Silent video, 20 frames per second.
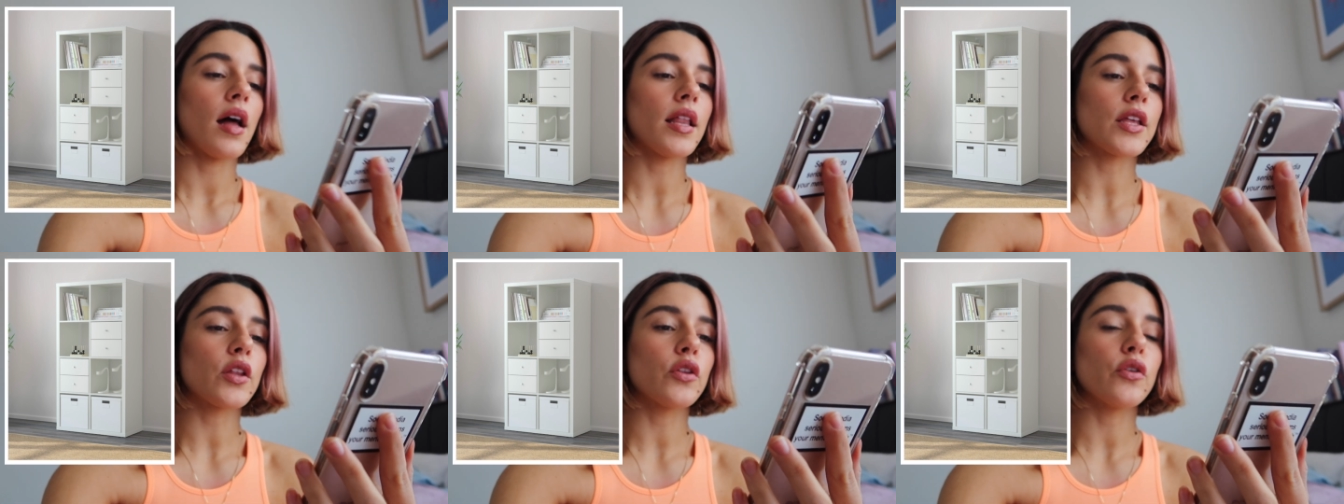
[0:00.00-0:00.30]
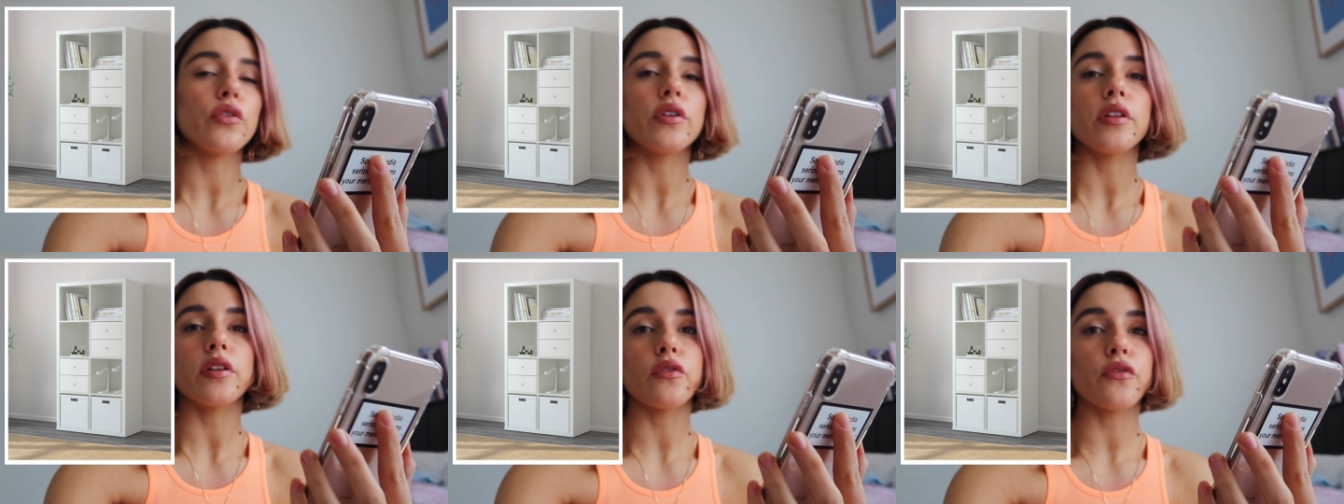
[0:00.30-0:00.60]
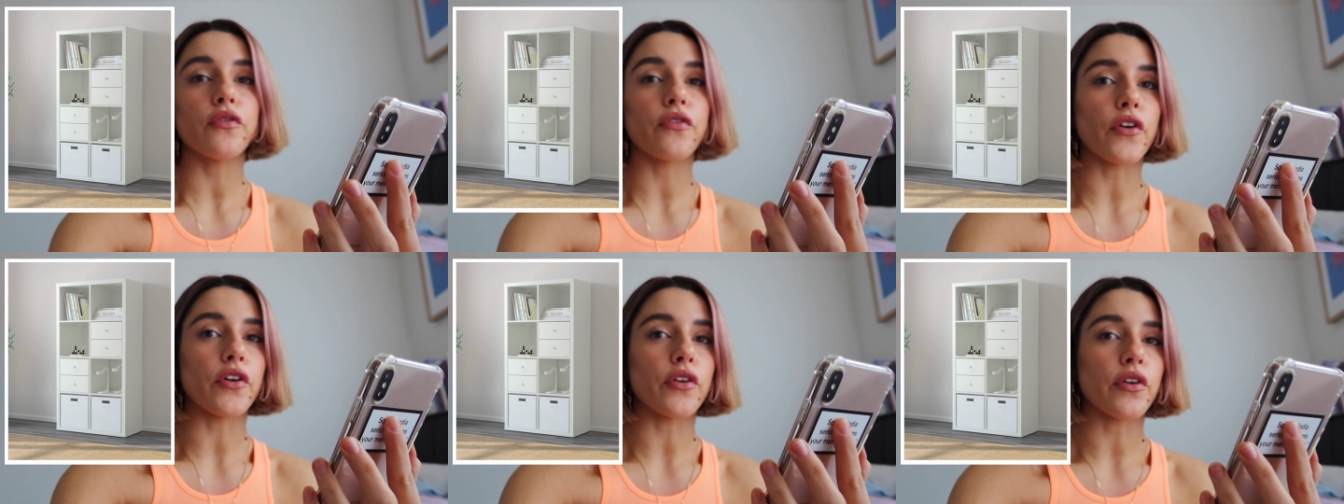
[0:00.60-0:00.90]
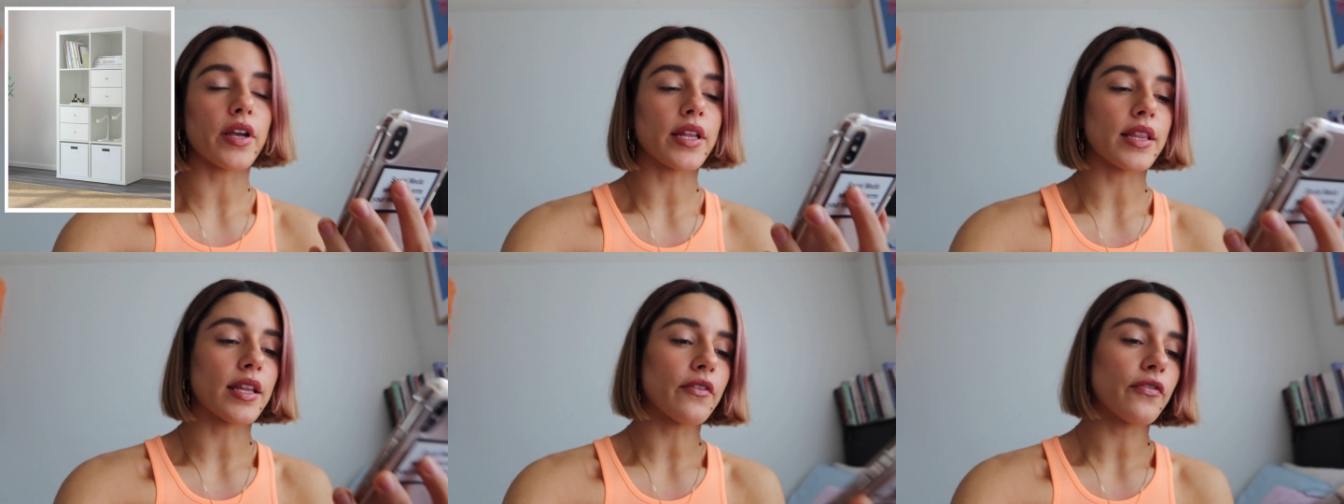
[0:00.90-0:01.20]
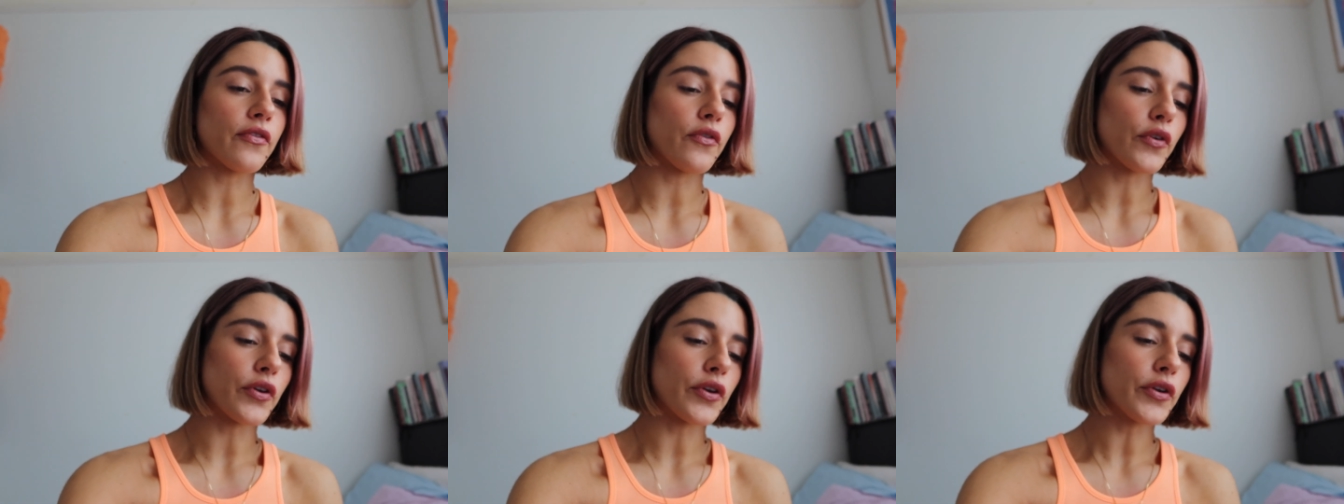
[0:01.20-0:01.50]
I'll include a little photo in there
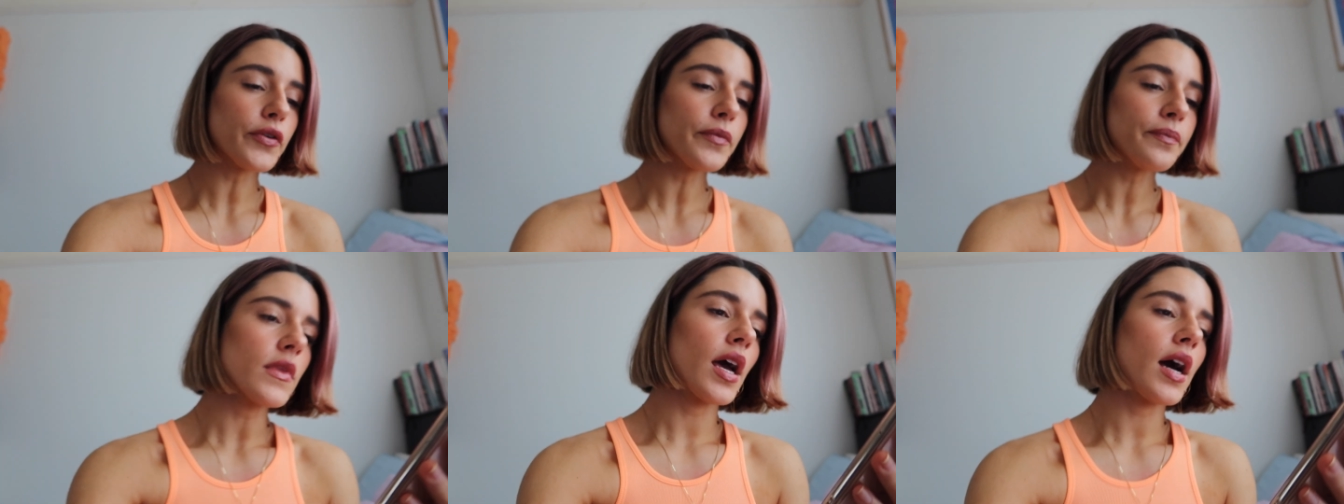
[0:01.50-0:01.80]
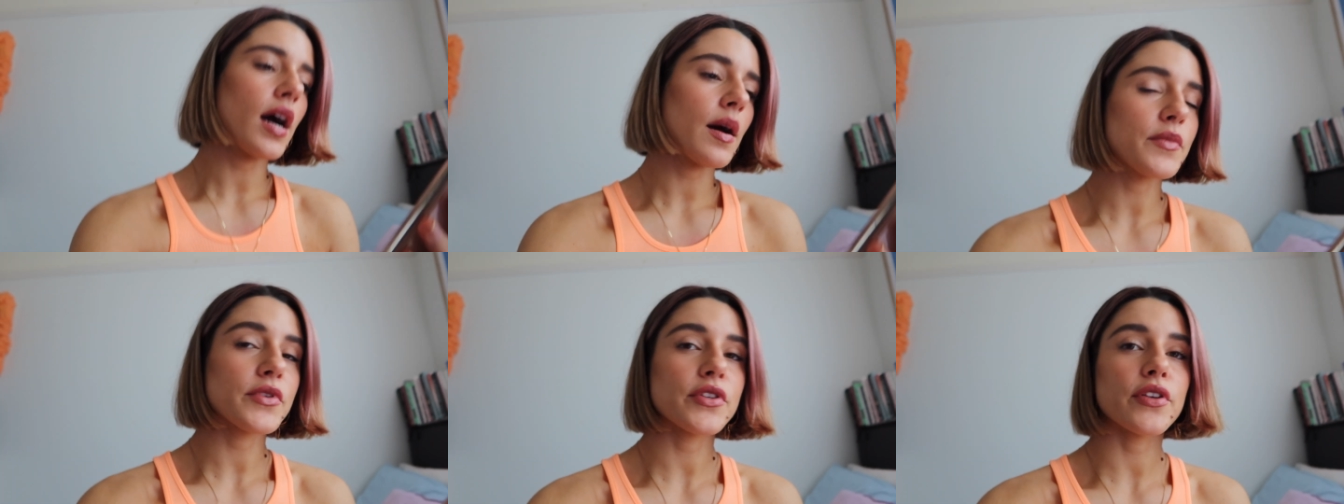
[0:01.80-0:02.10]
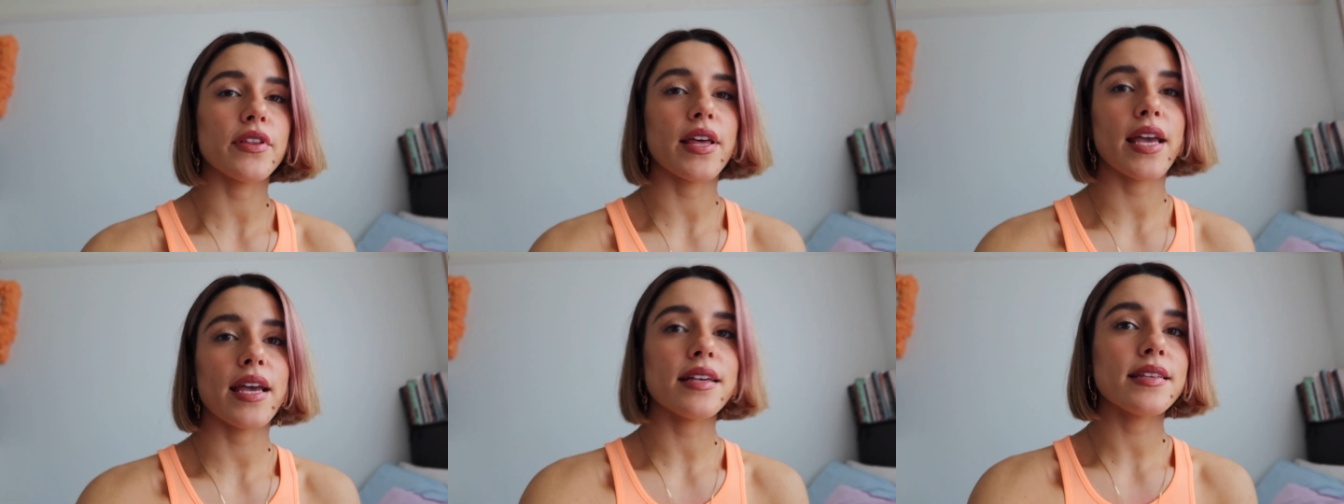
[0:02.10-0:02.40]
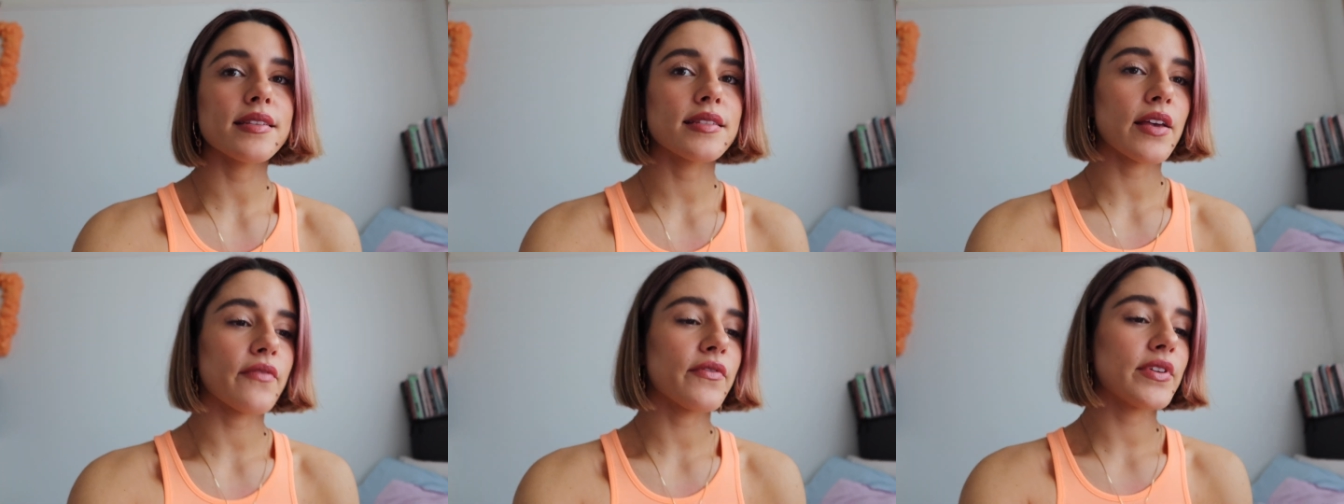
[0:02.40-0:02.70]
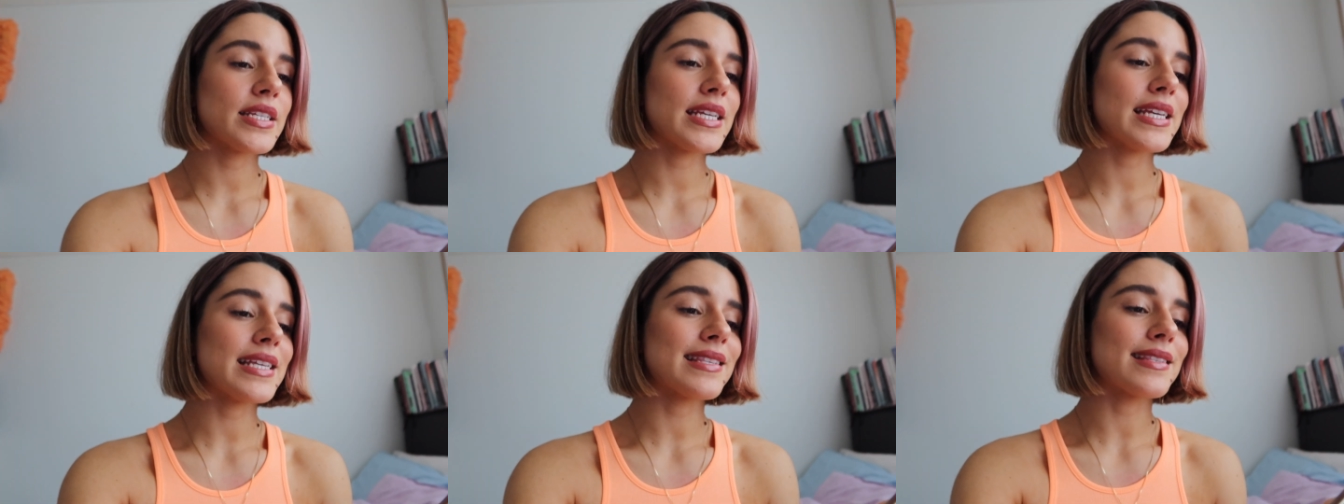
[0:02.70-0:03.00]
for you. So they are
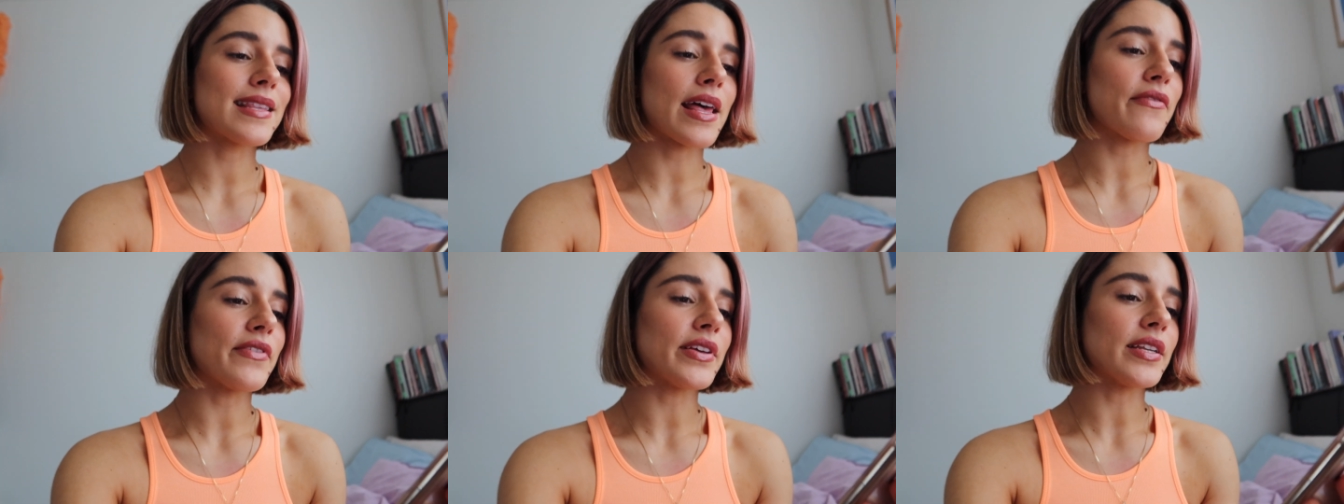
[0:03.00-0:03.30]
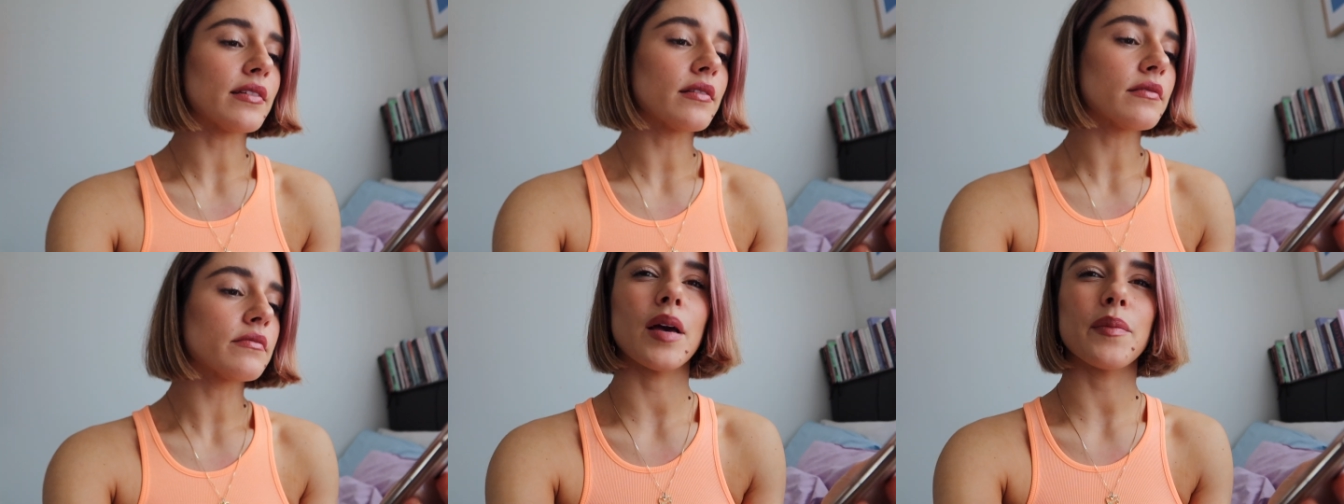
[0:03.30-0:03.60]
77,